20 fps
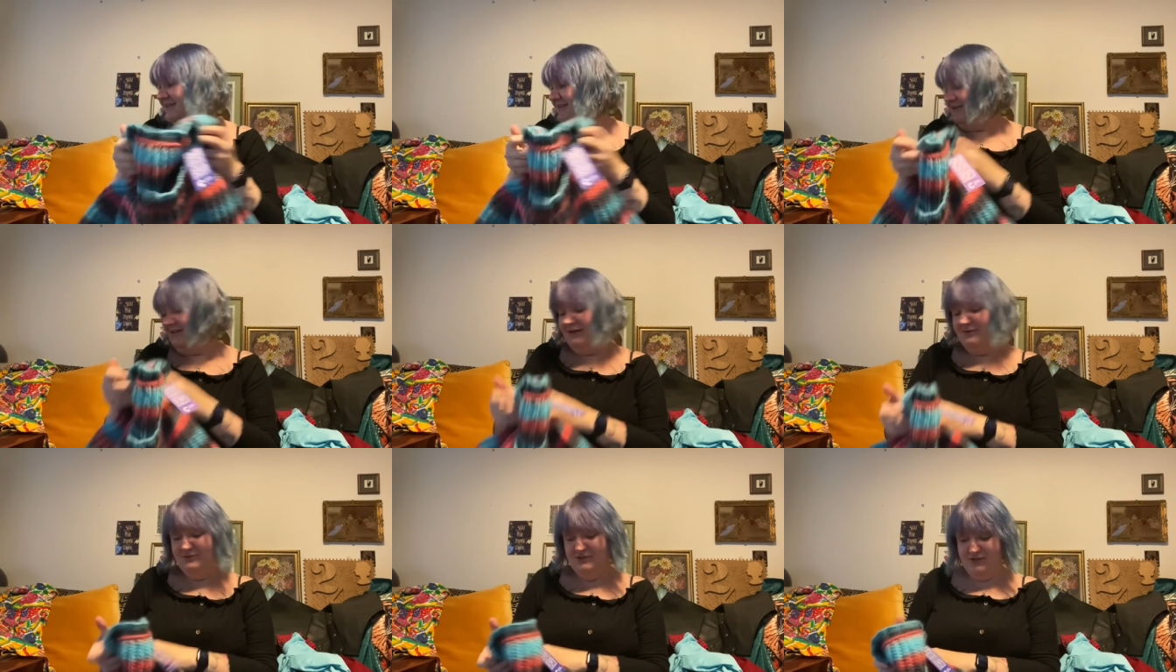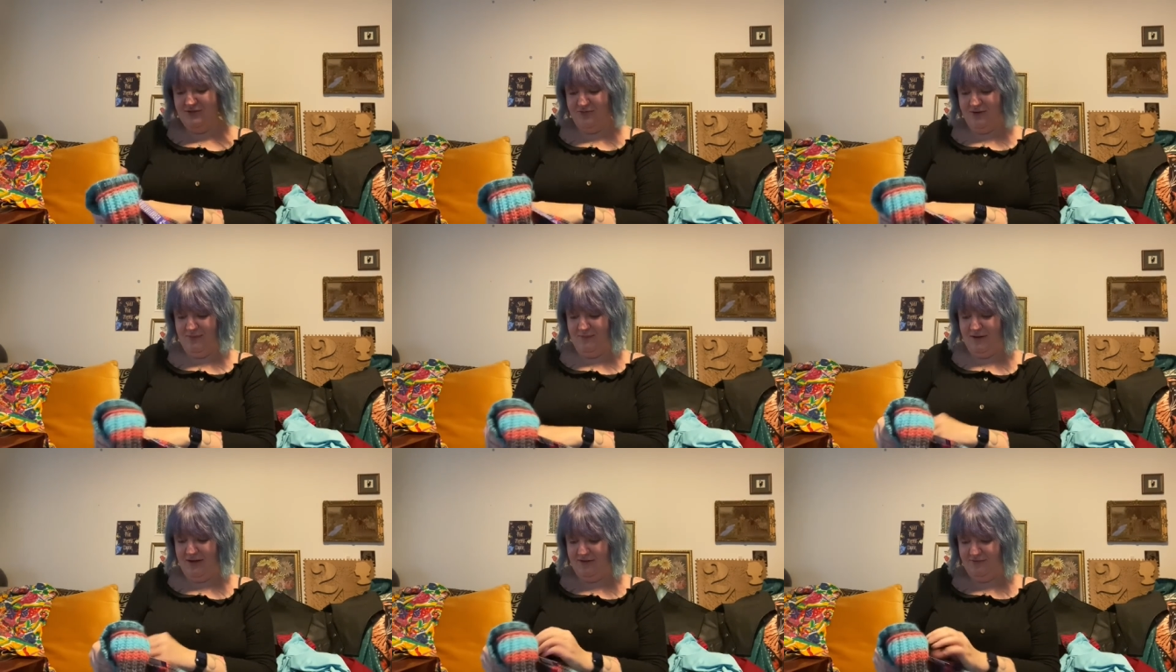That was
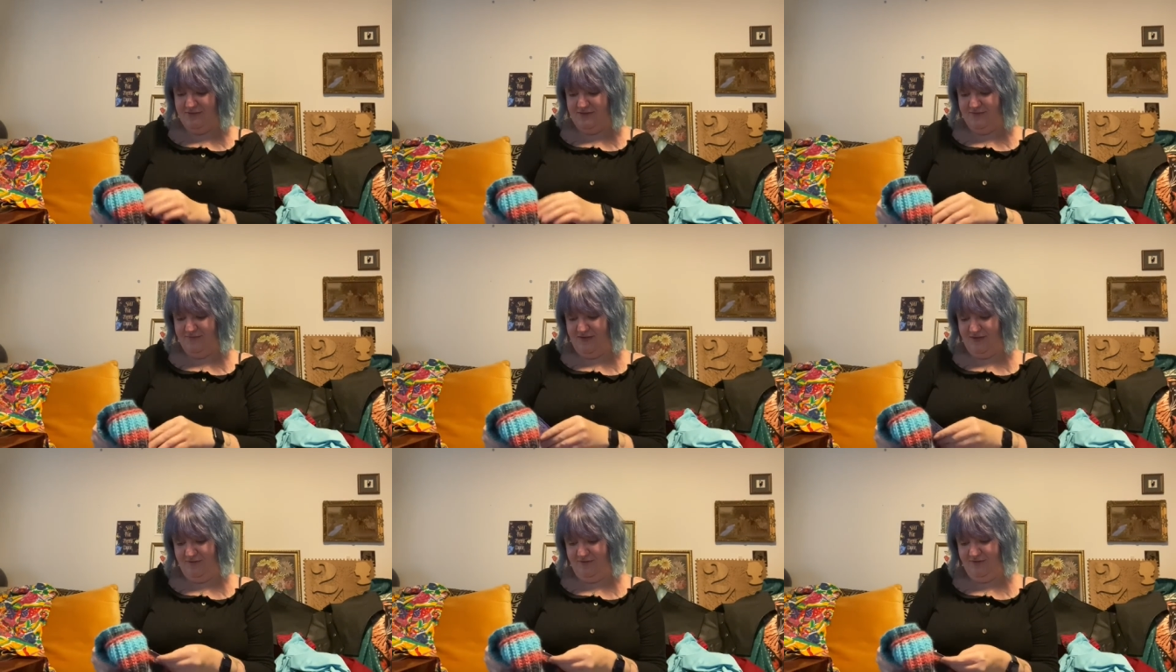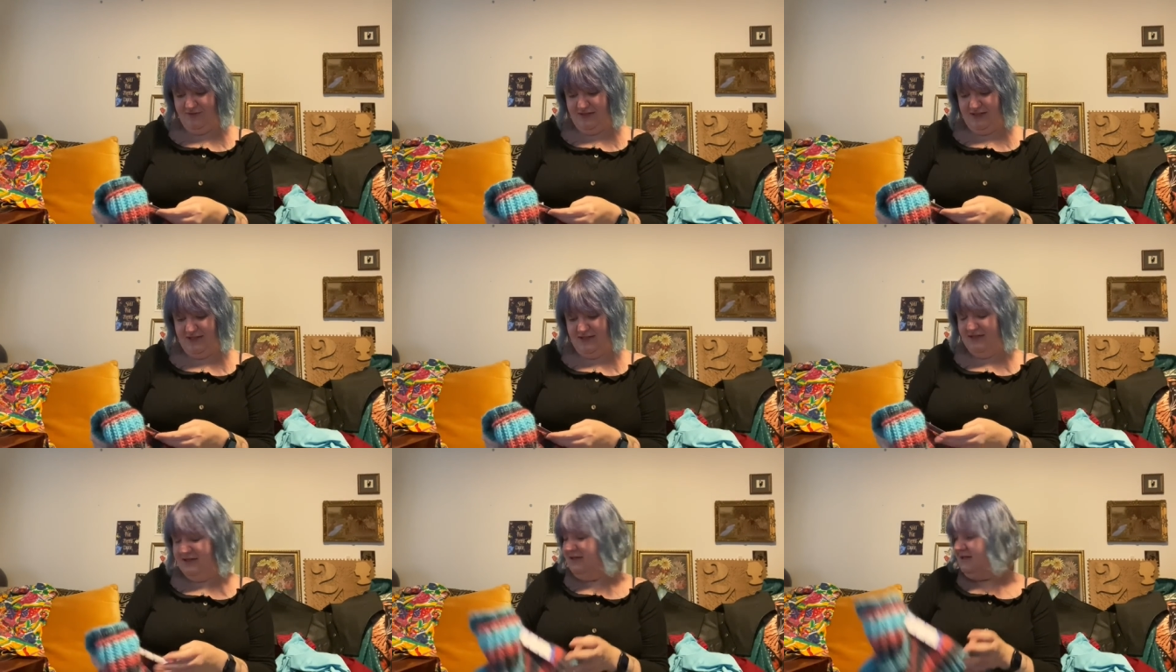
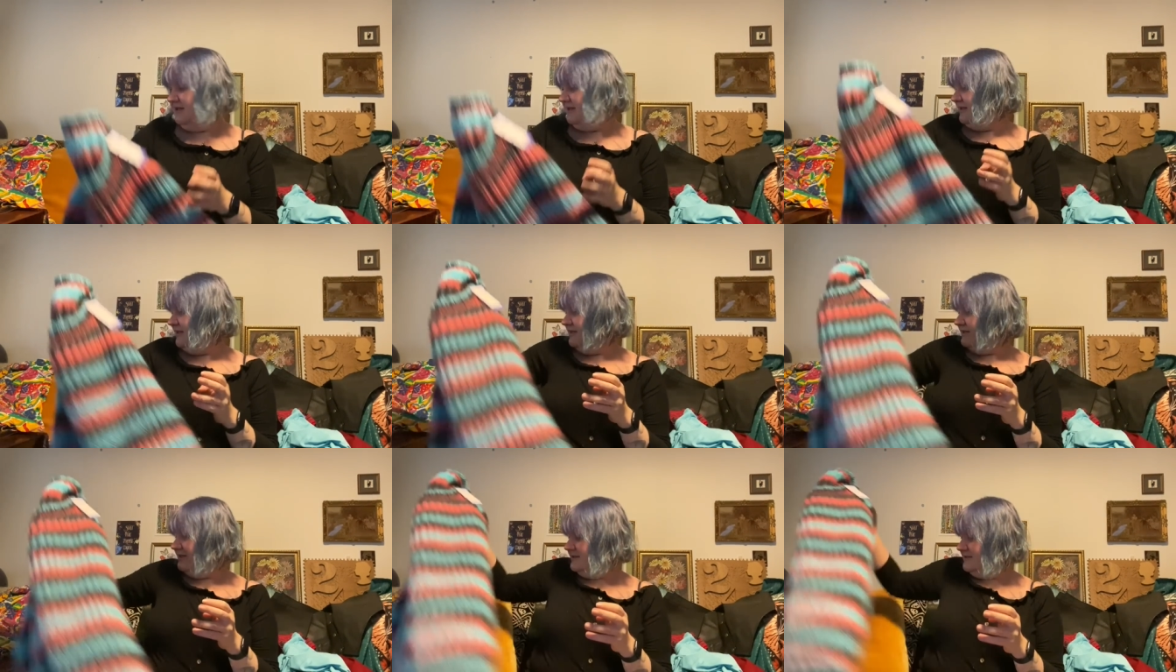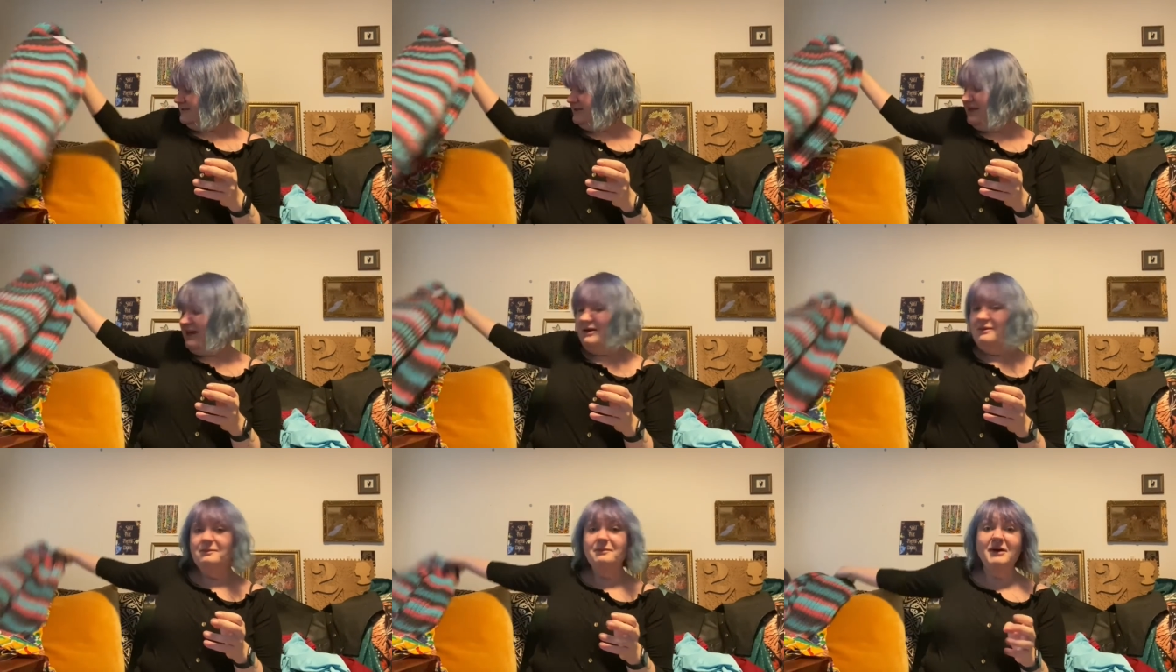£3.50. So
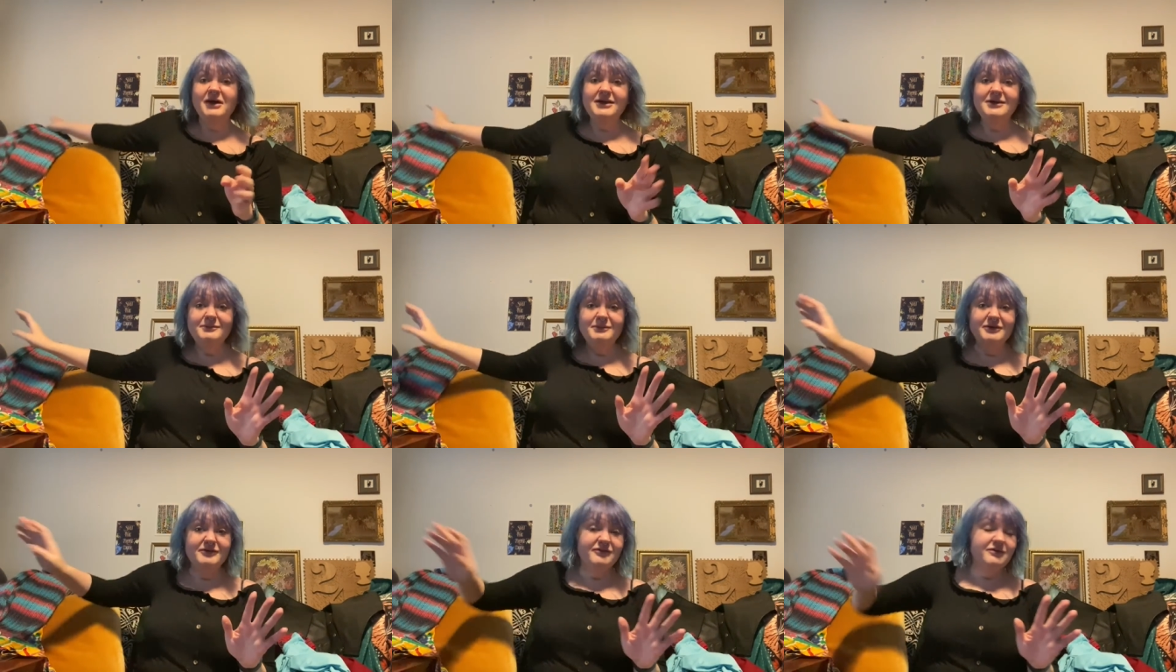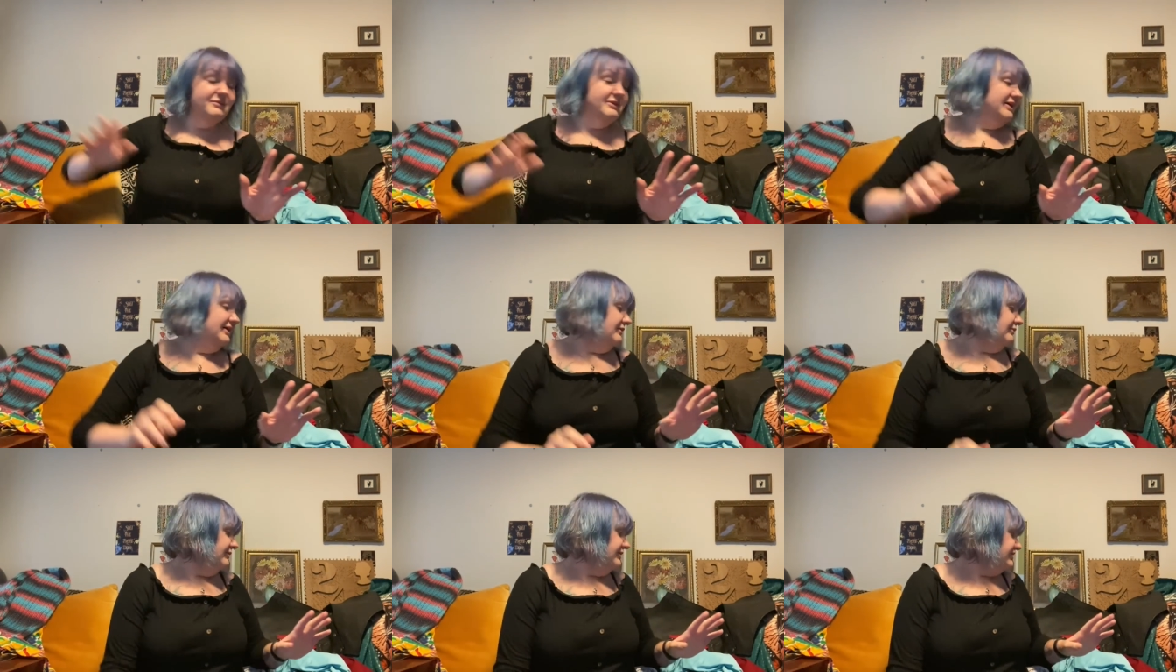that might be for
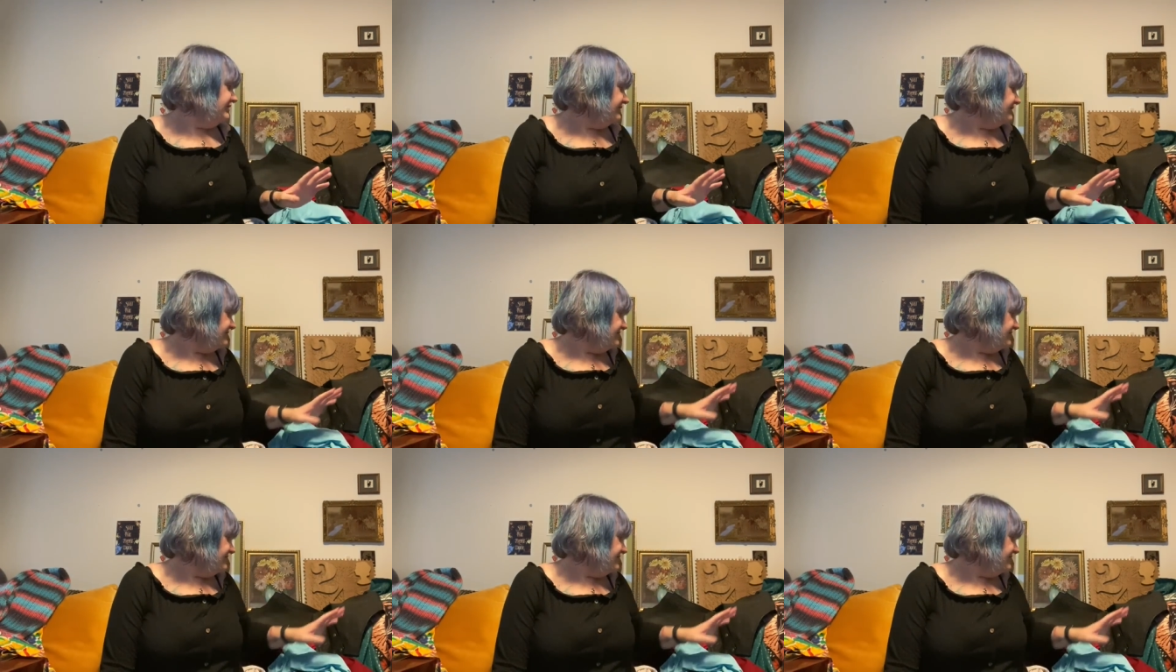me, we shall